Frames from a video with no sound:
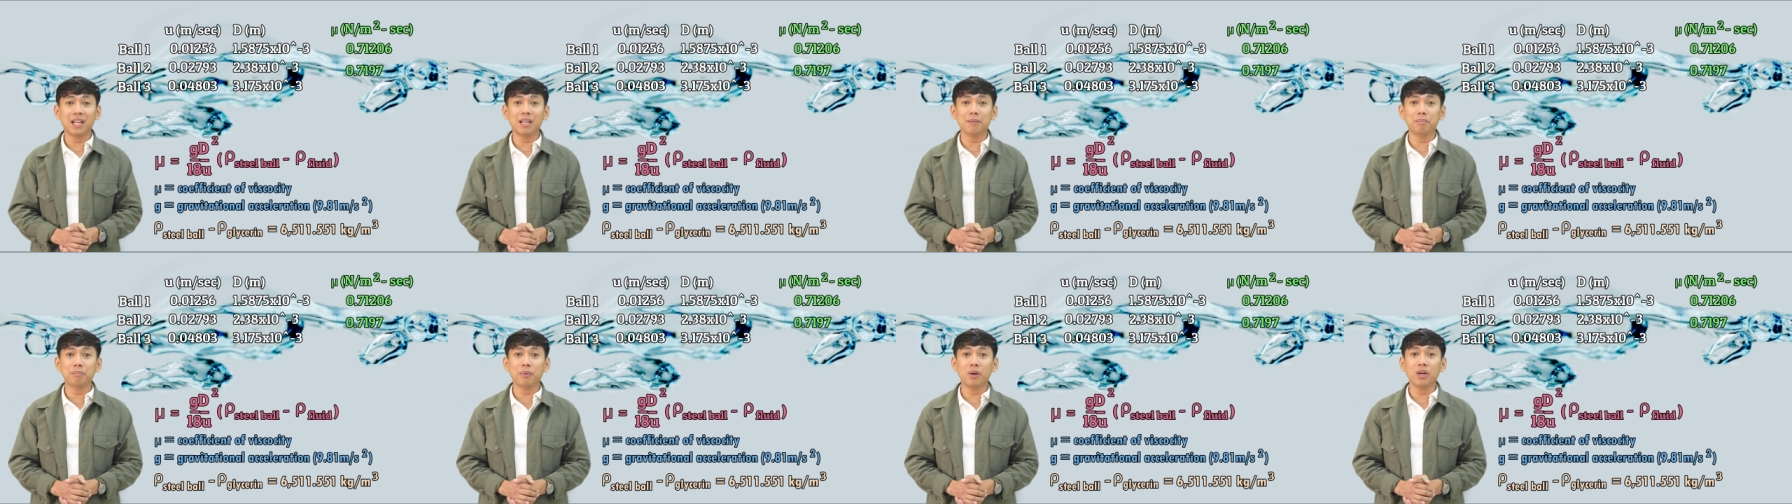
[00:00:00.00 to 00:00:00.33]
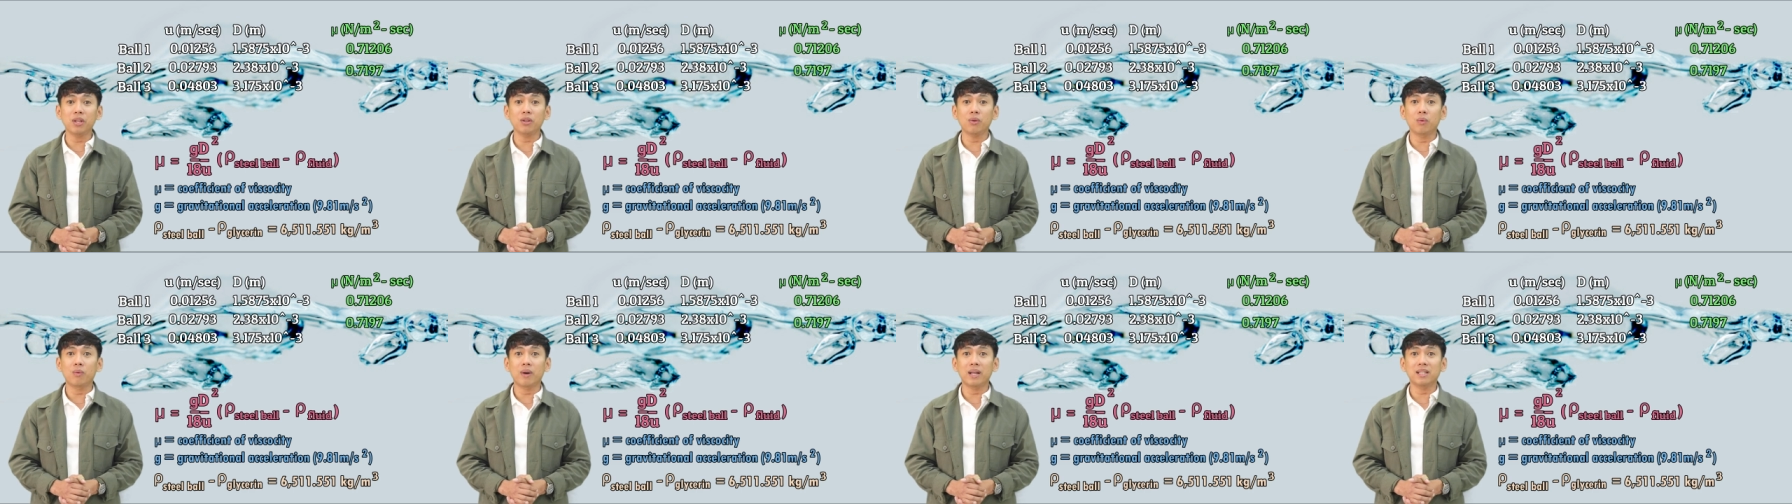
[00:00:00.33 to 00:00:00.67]

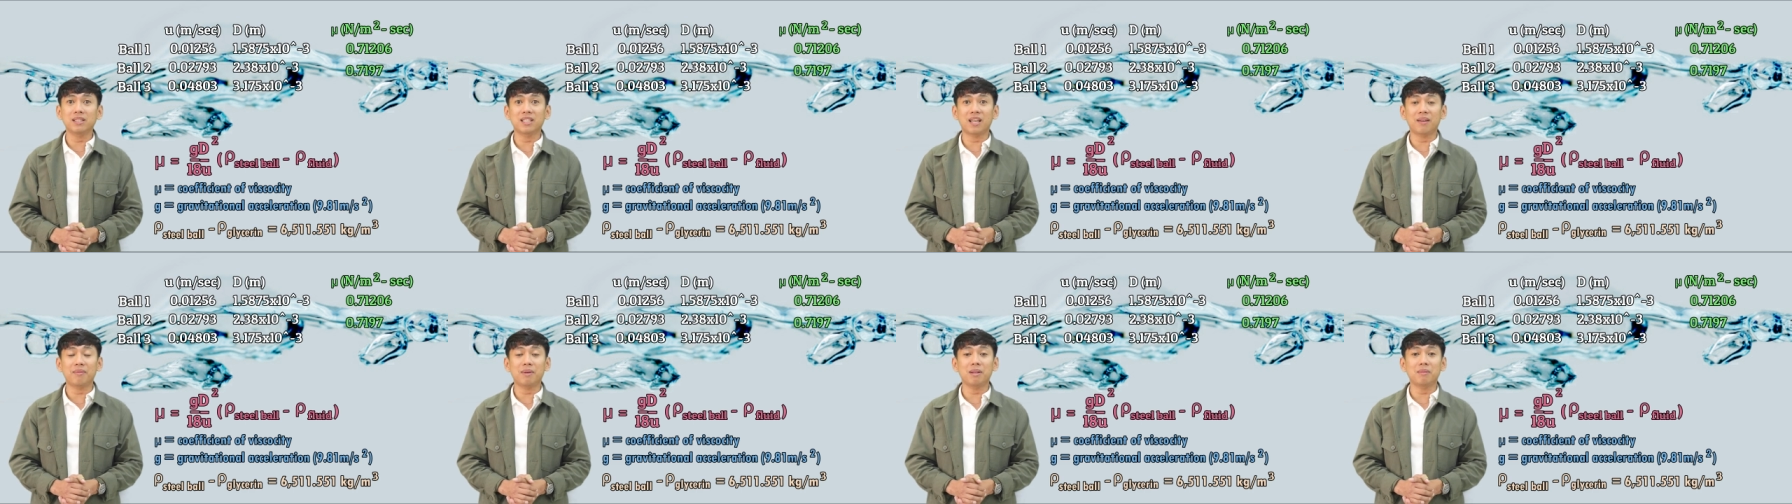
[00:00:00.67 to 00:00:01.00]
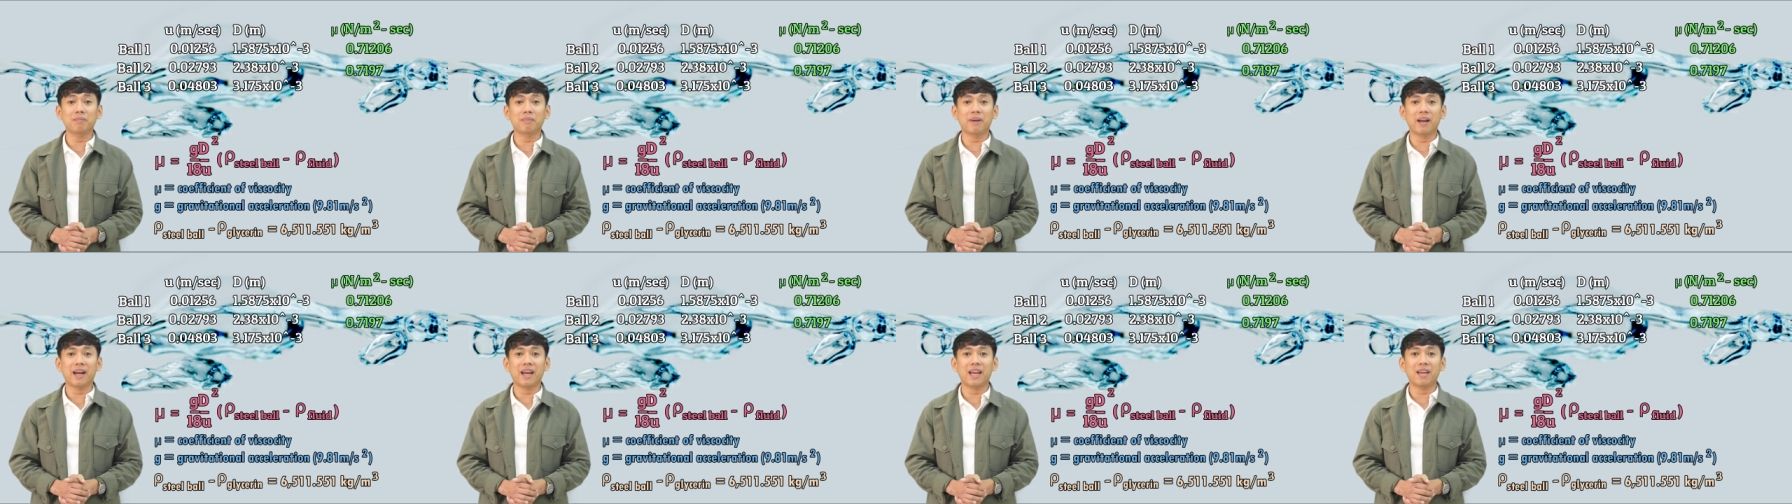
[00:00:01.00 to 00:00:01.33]

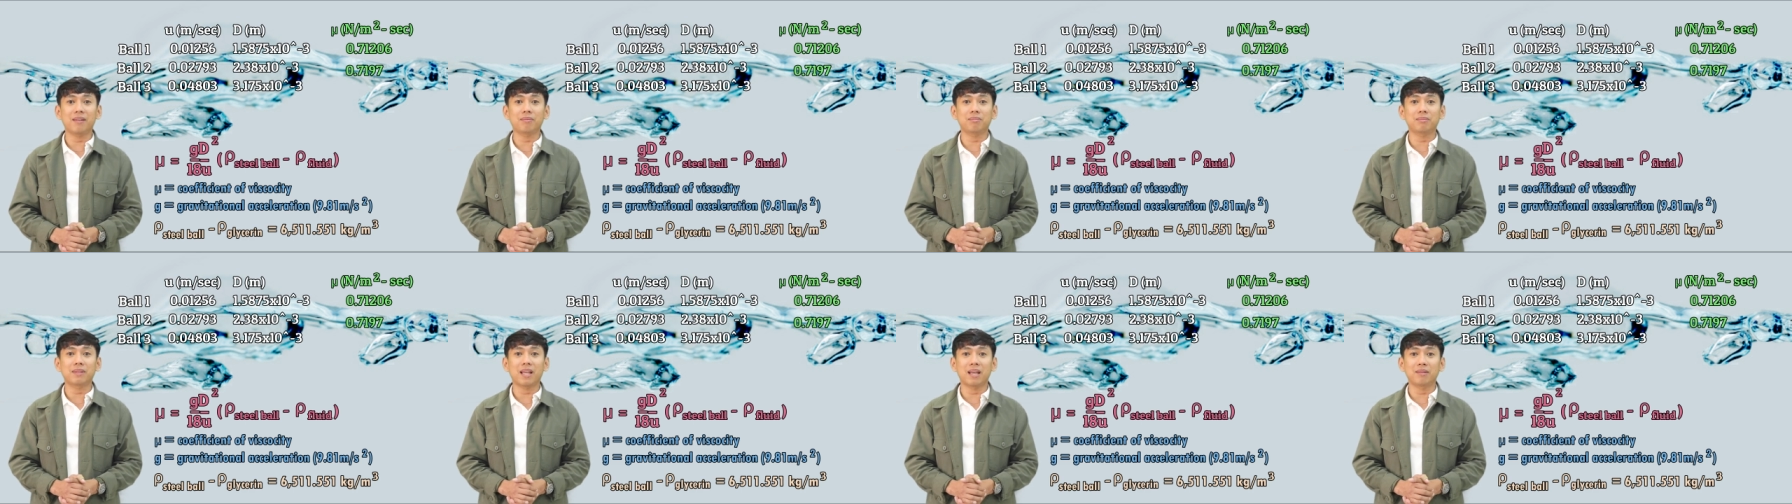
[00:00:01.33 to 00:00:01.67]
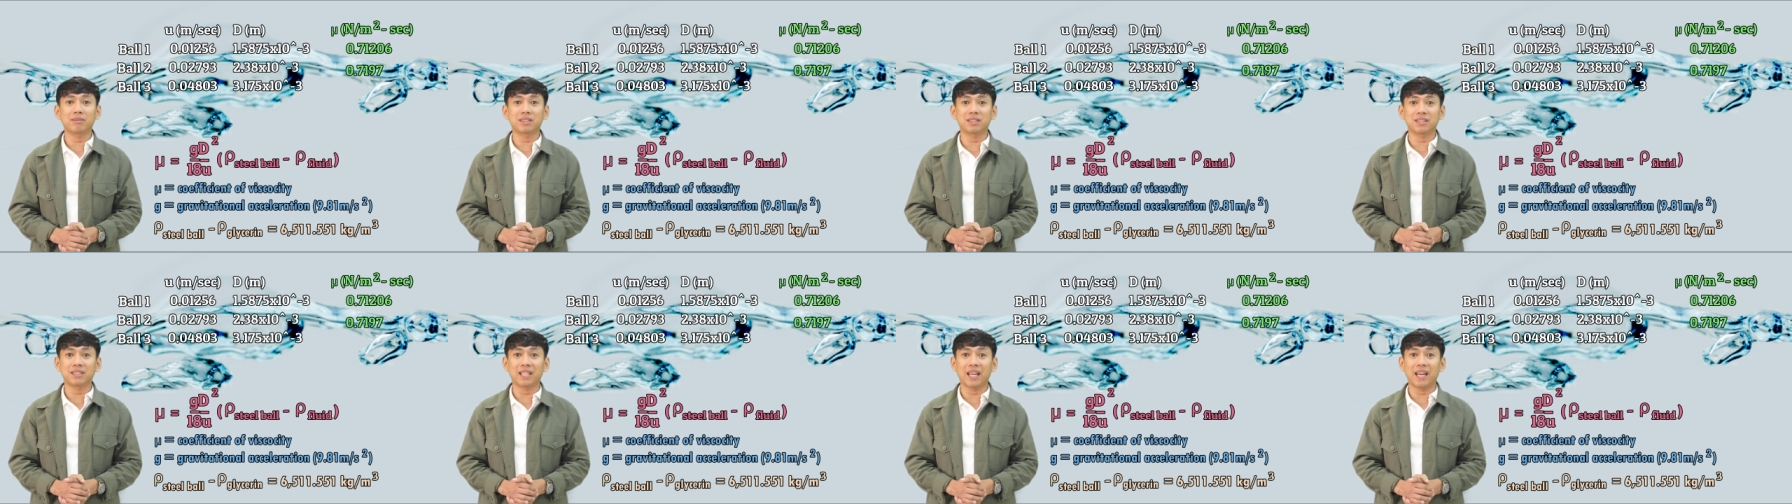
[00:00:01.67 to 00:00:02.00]
3.175
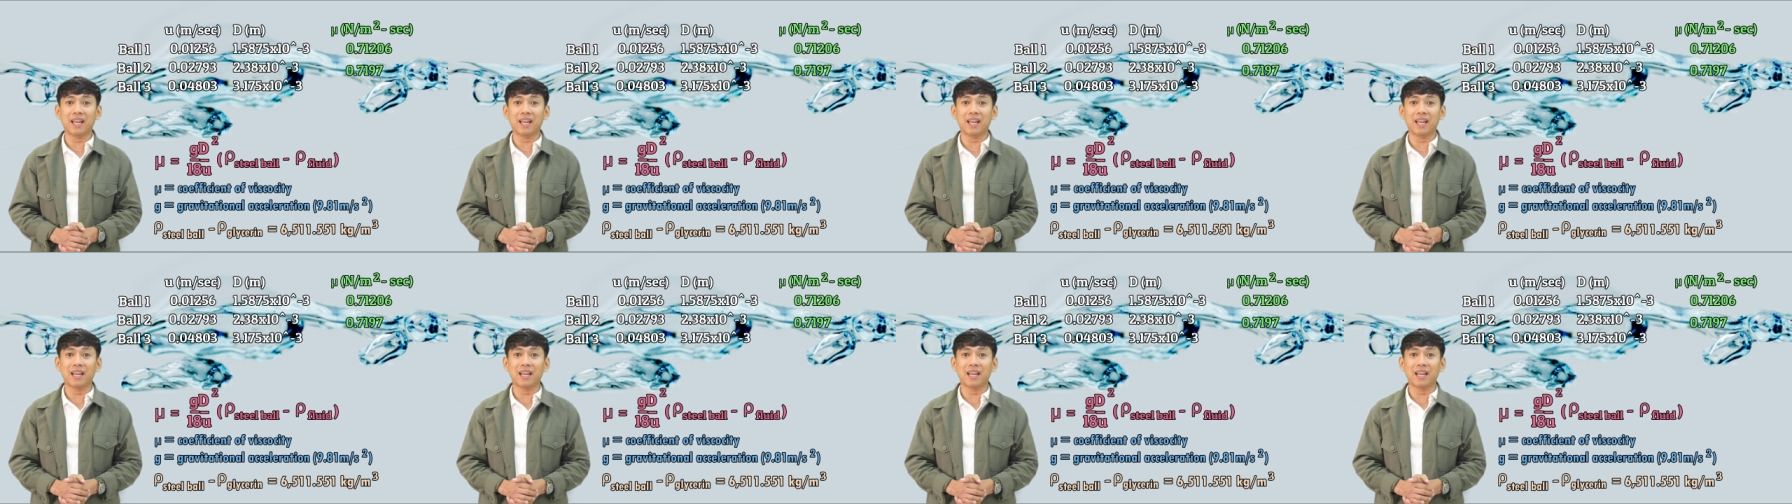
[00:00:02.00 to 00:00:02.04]
times